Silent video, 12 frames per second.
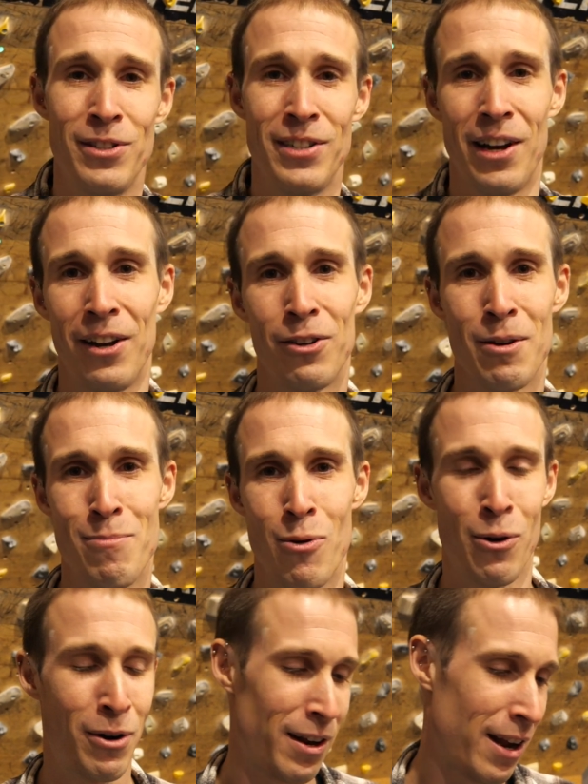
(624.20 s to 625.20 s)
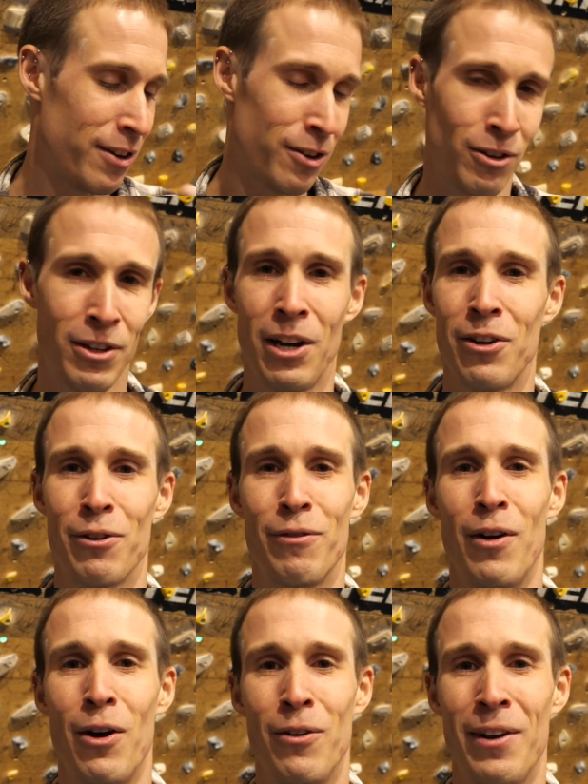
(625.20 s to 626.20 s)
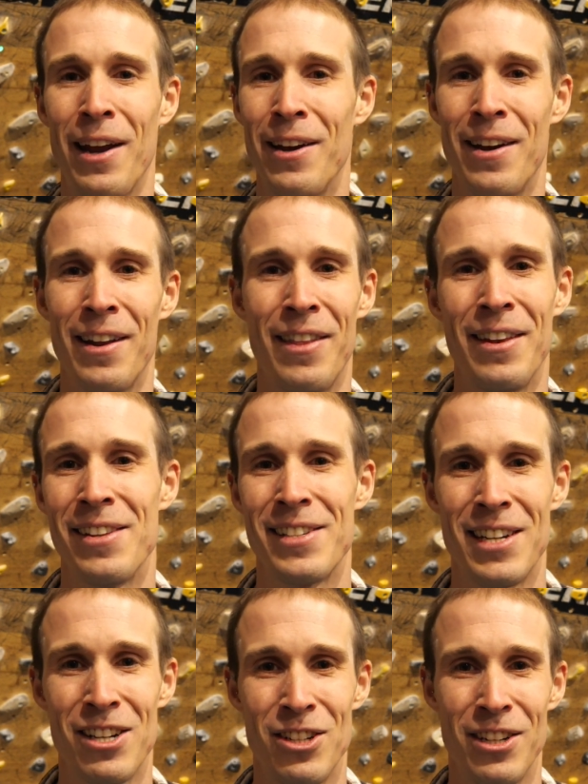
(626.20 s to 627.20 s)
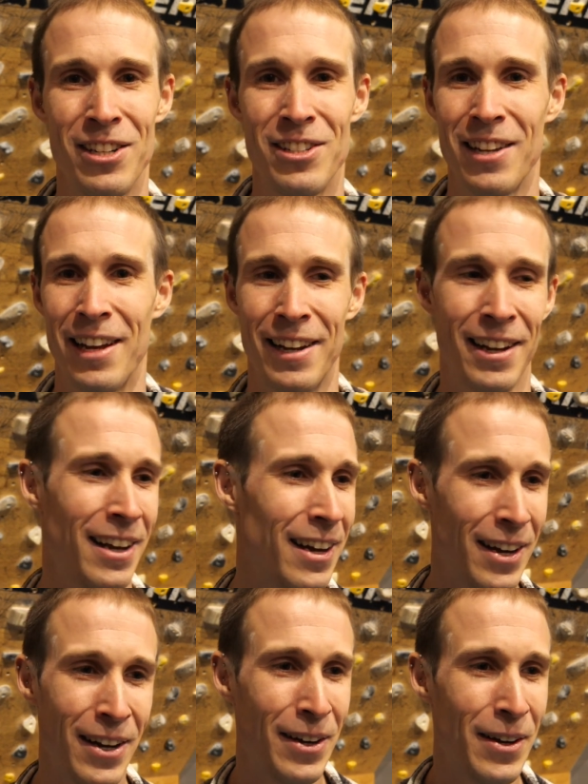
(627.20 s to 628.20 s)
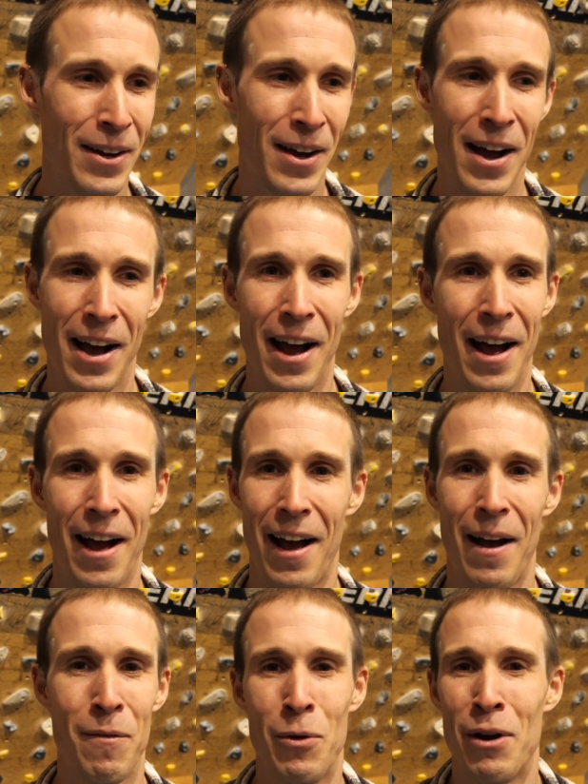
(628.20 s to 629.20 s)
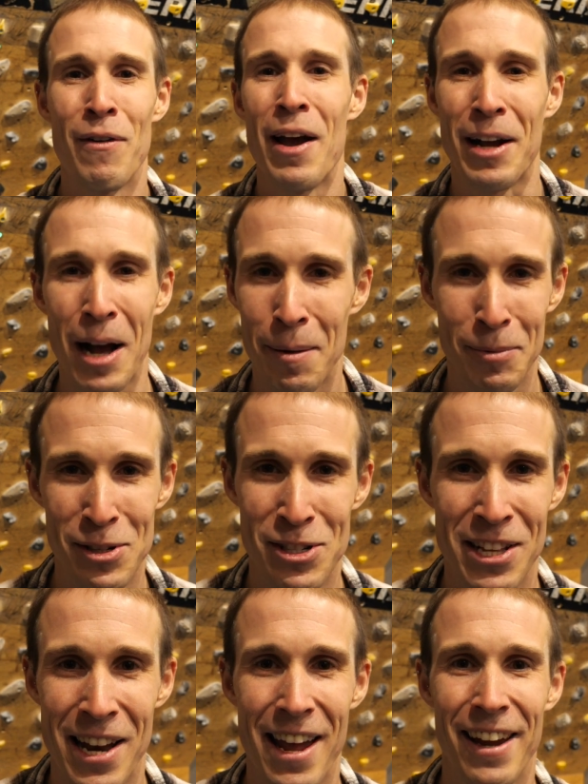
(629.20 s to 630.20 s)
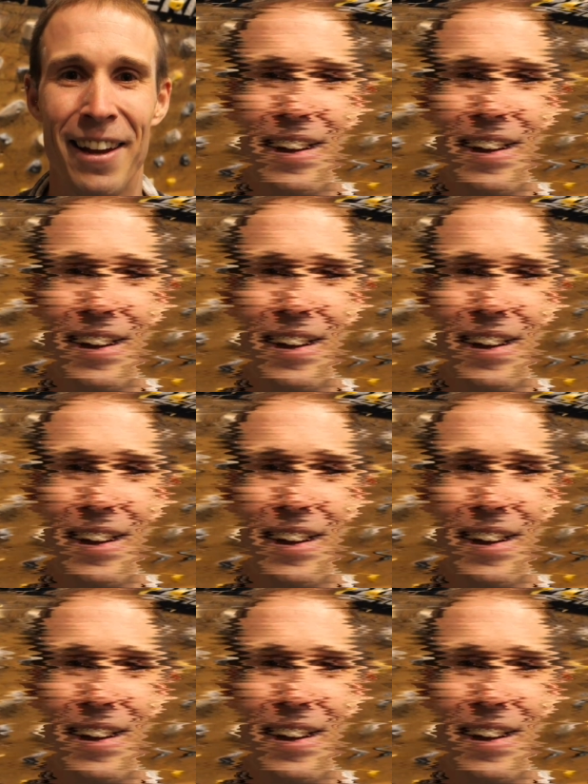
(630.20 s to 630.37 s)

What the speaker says: sit under a board and you're looking on your phone, and at the end of this session, it's like, what have I accomplished today?